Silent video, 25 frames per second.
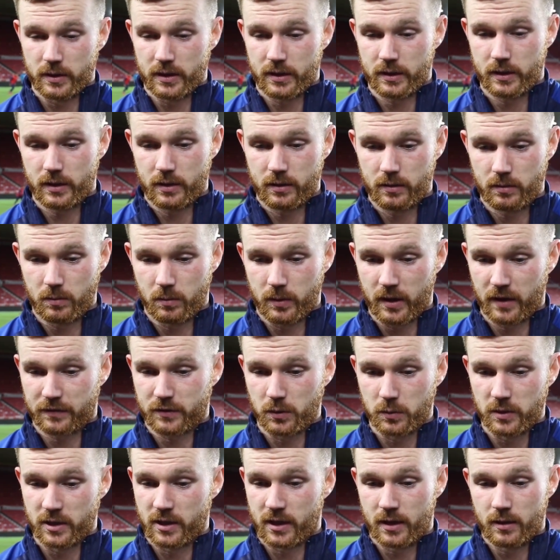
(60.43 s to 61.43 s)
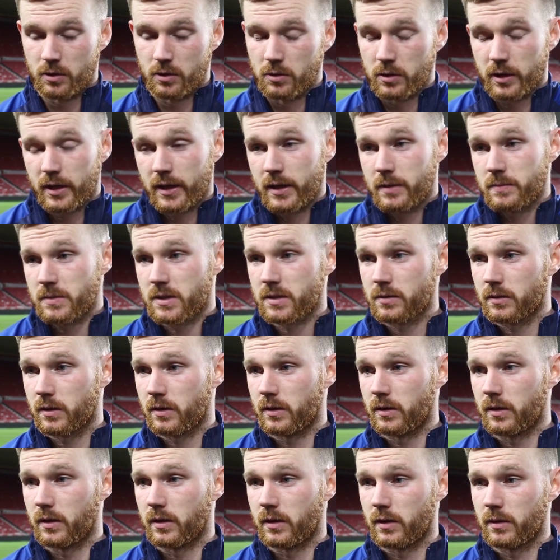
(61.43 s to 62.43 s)
we we have to win own games.
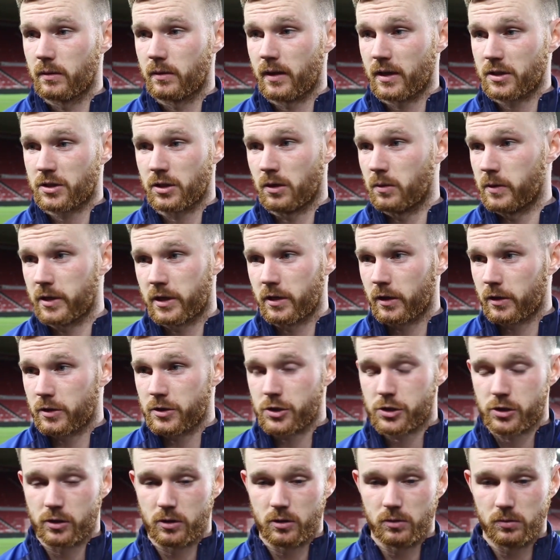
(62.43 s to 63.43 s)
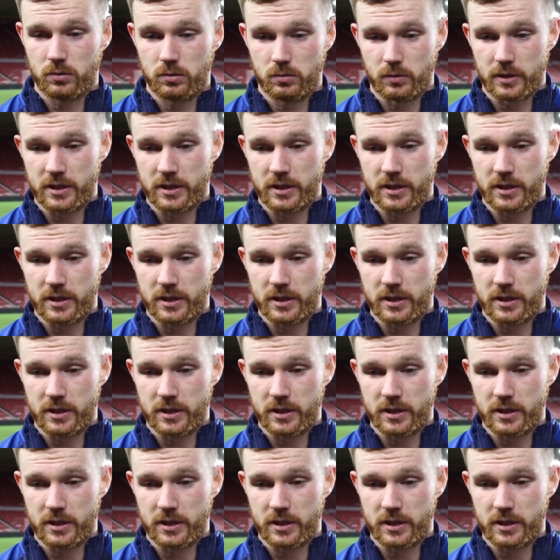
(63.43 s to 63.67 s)
Uh, that's all we can control.